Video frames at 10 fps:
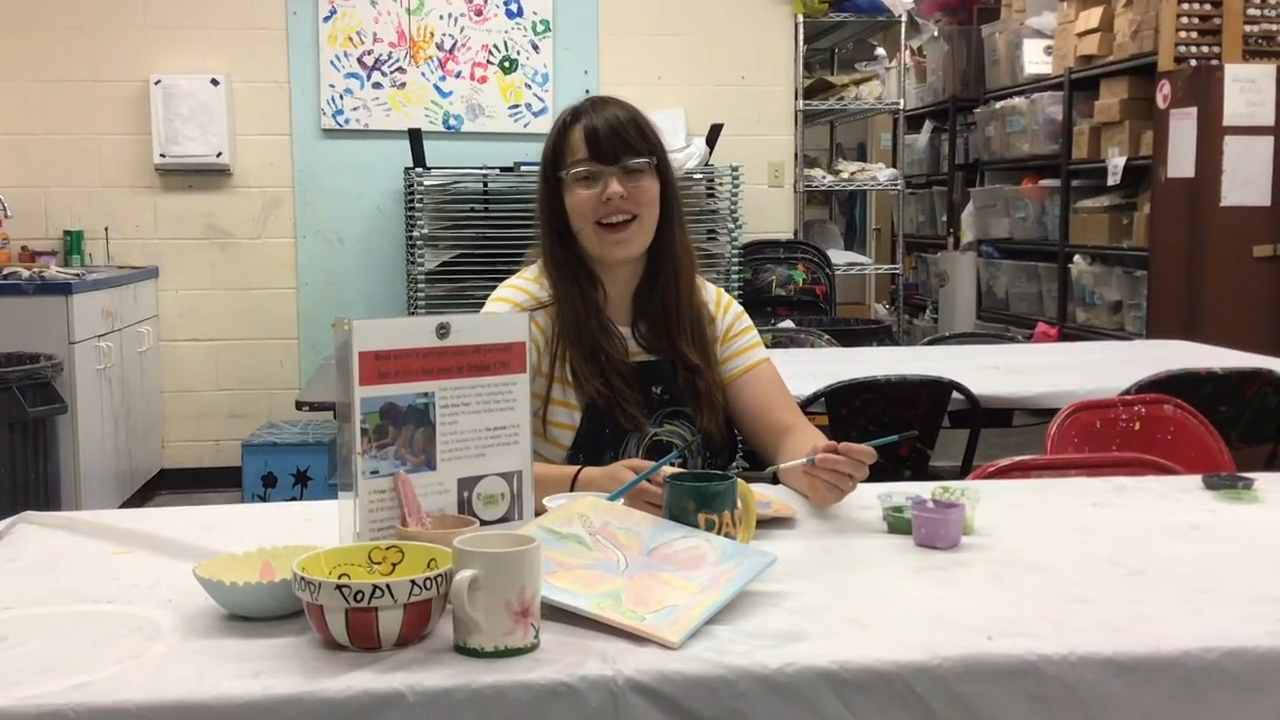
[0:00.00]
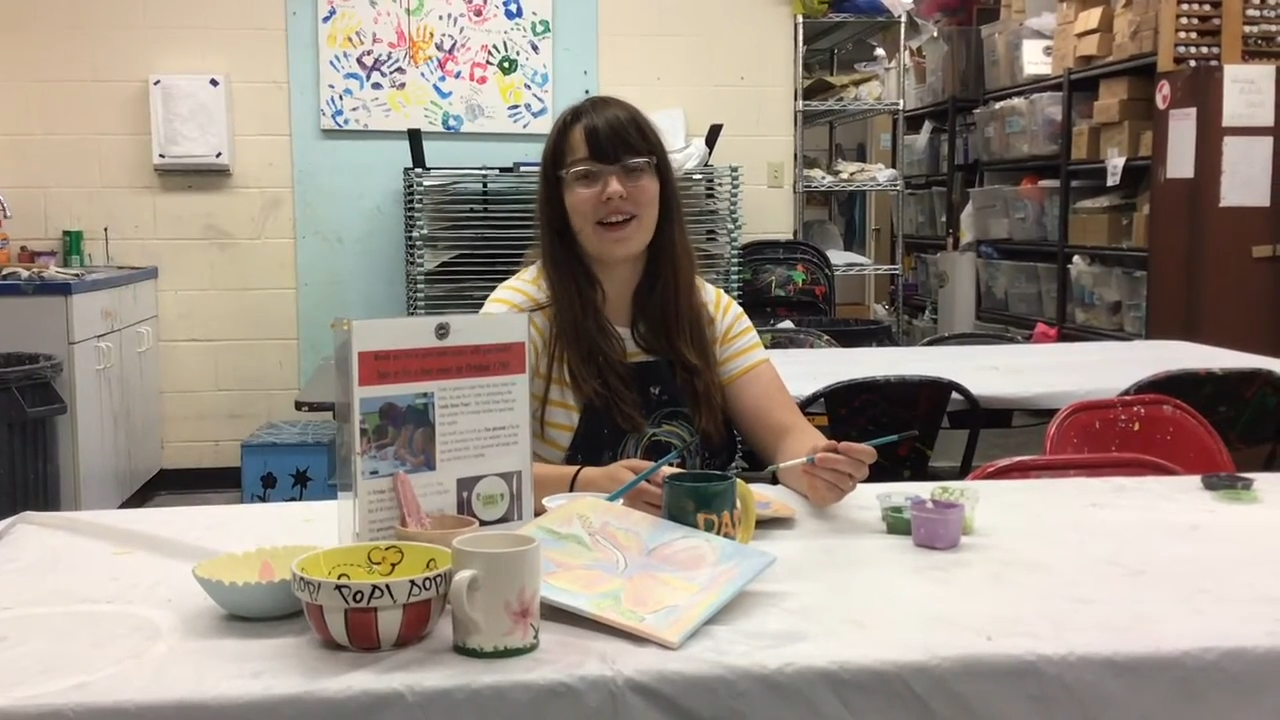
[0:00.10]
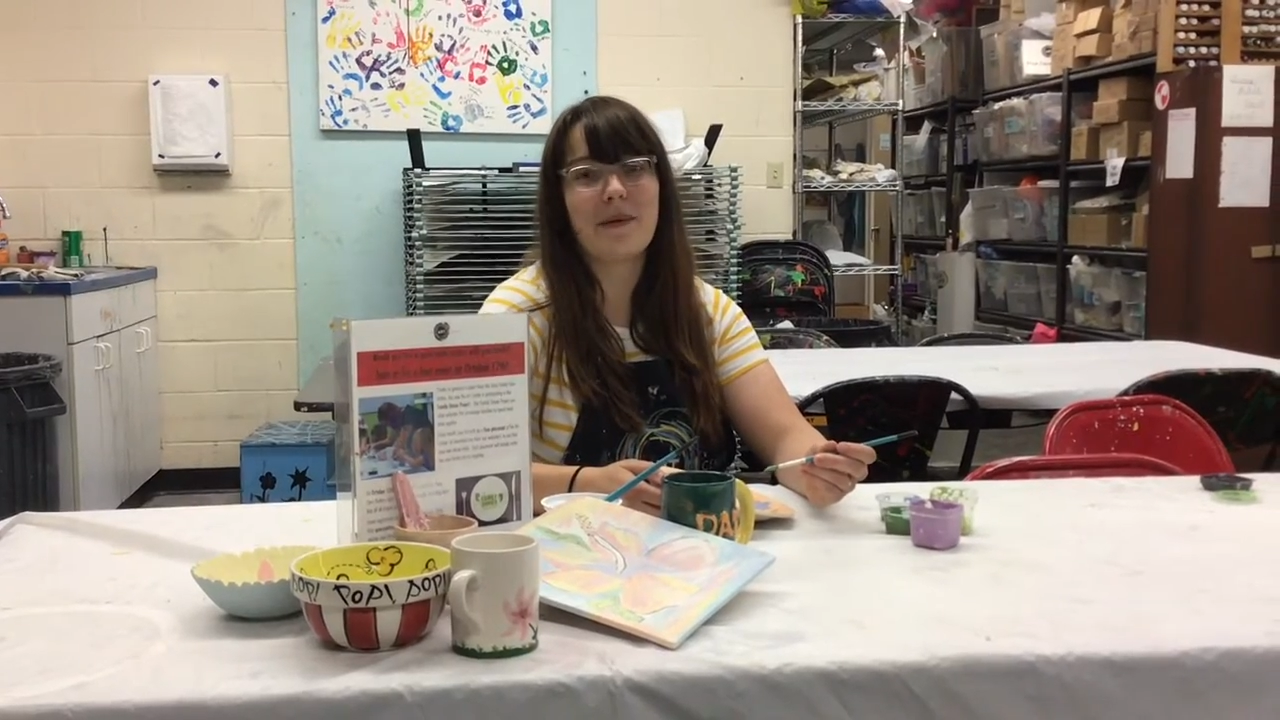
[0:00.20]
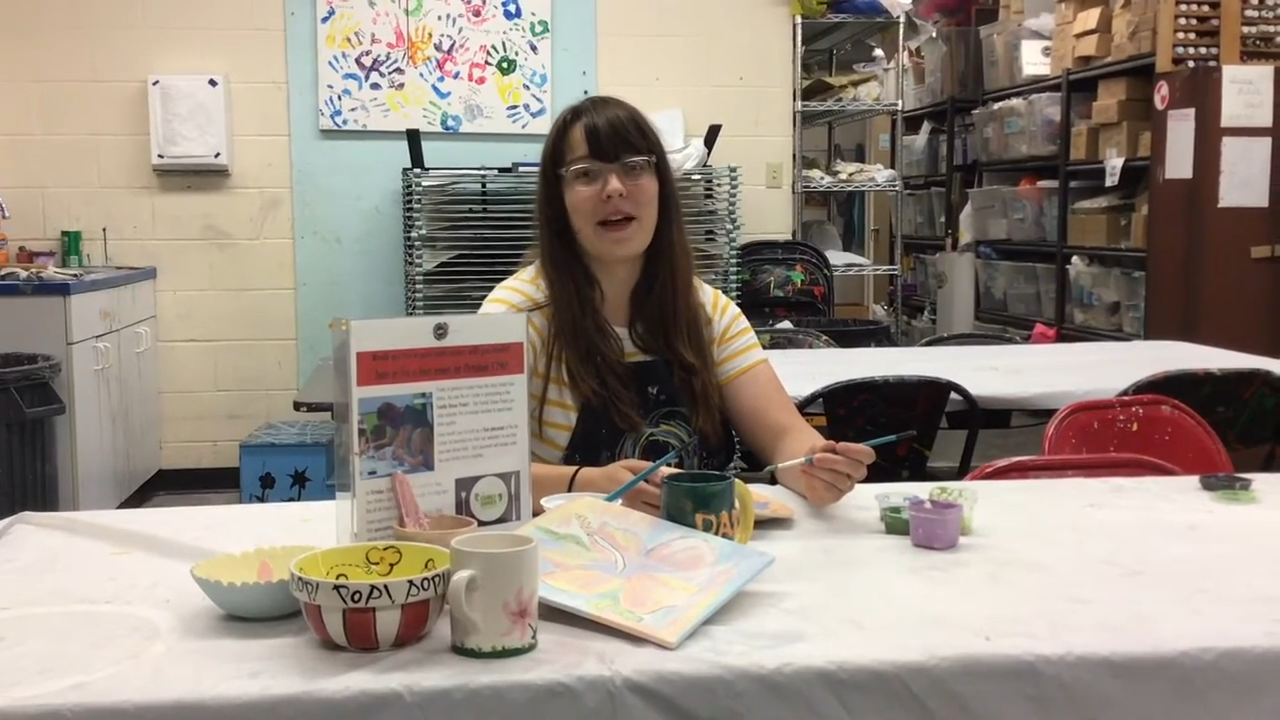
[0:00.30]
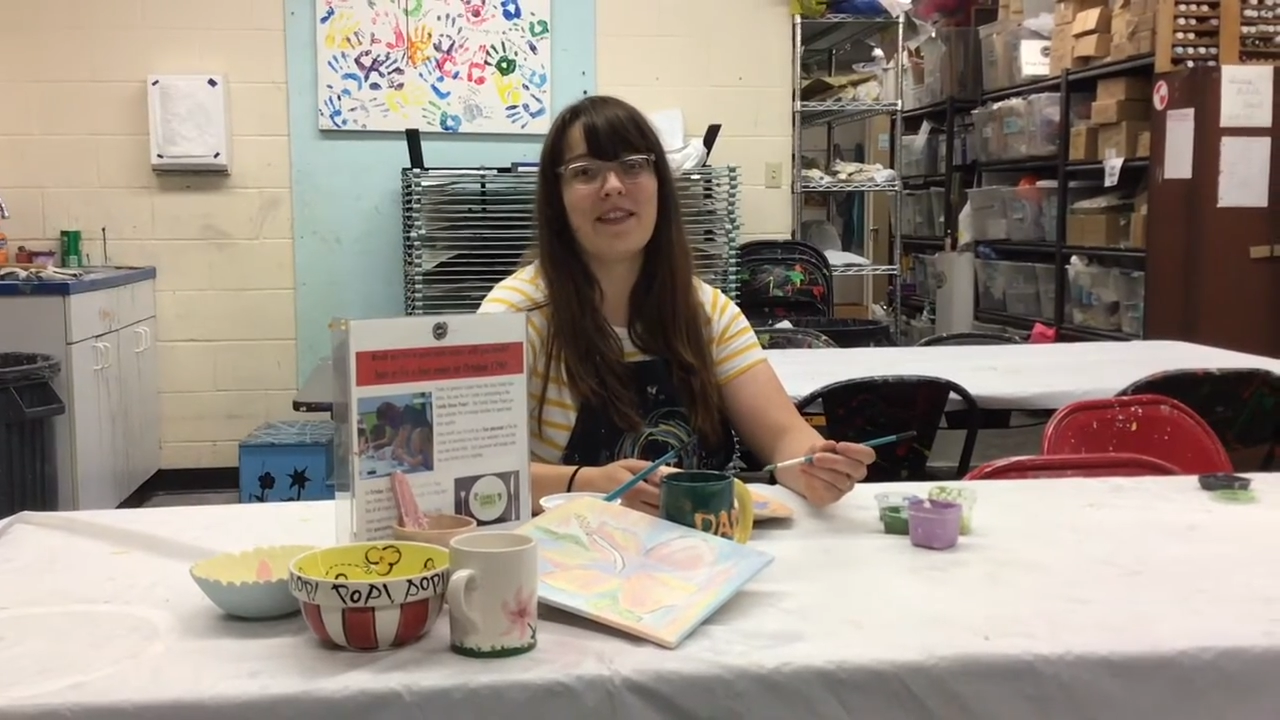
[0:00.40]
to
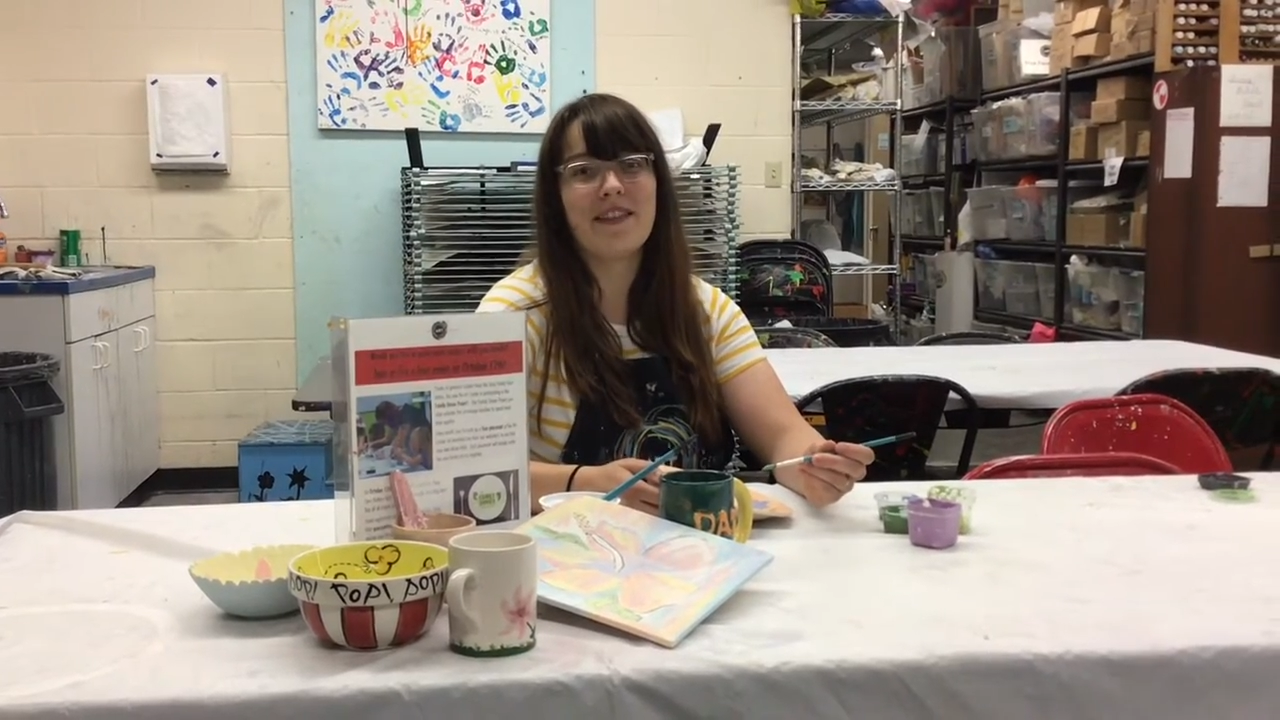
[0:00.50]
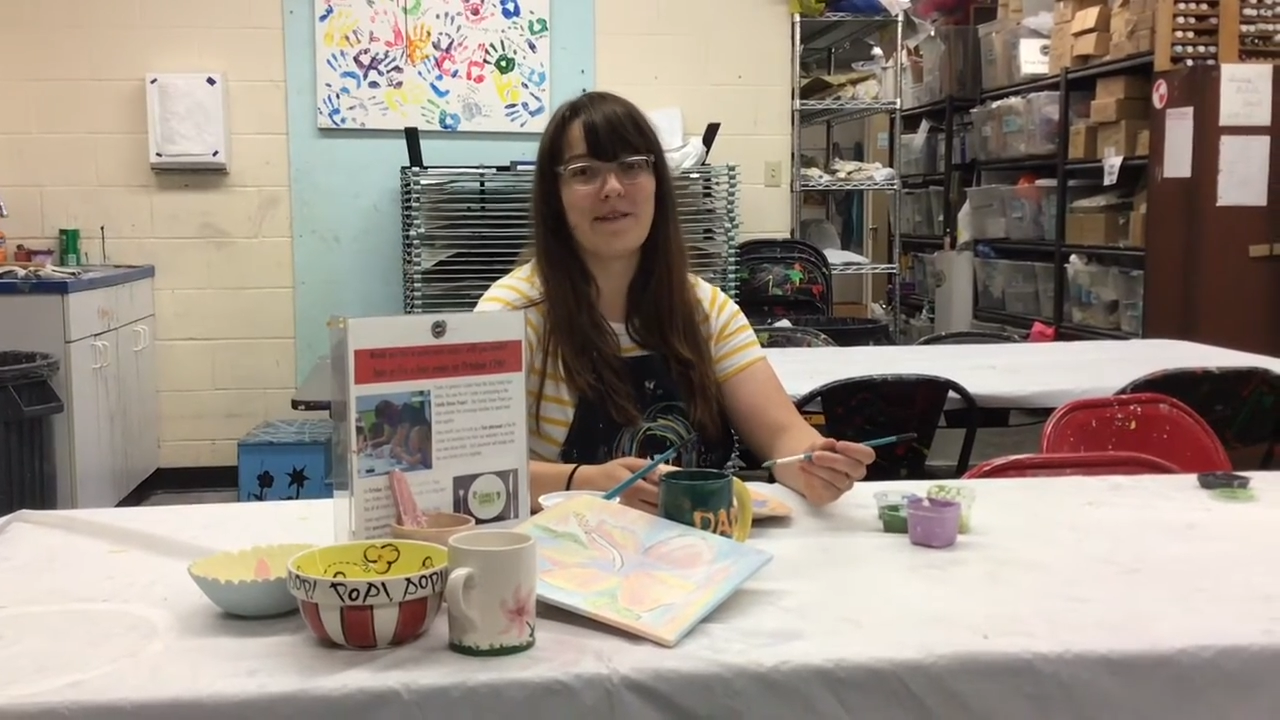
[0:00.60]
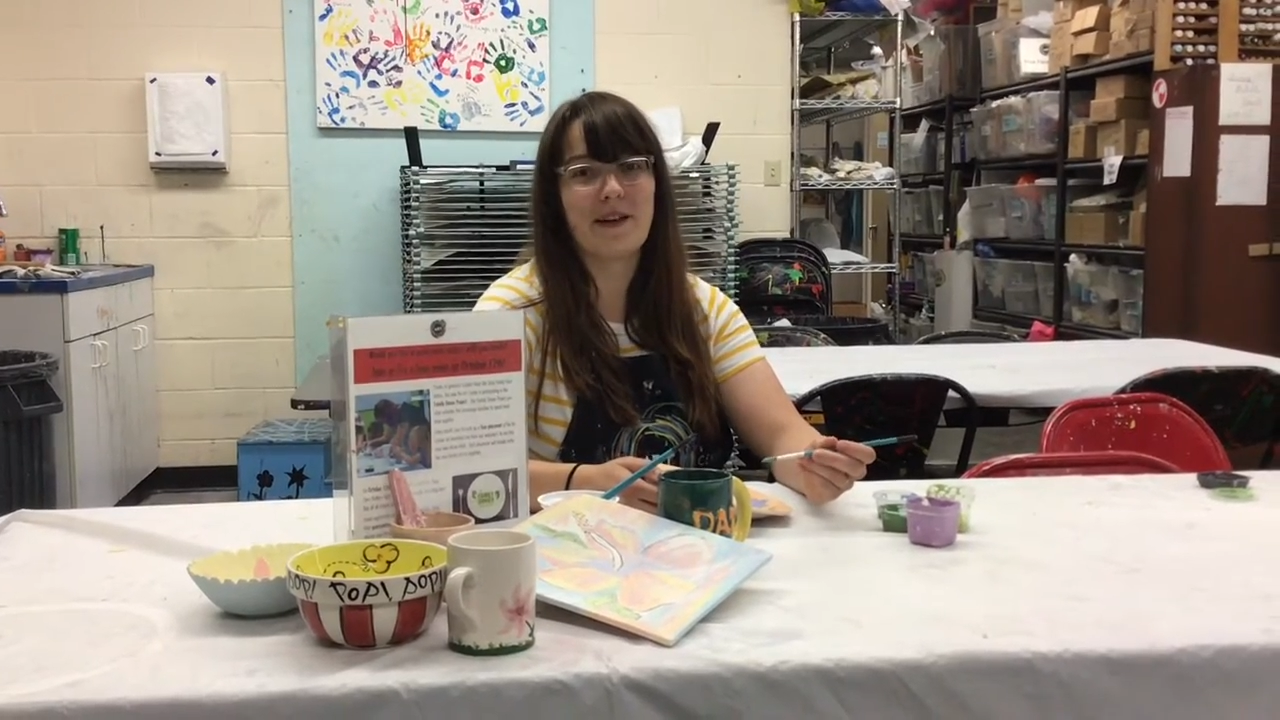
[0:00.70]
talk about the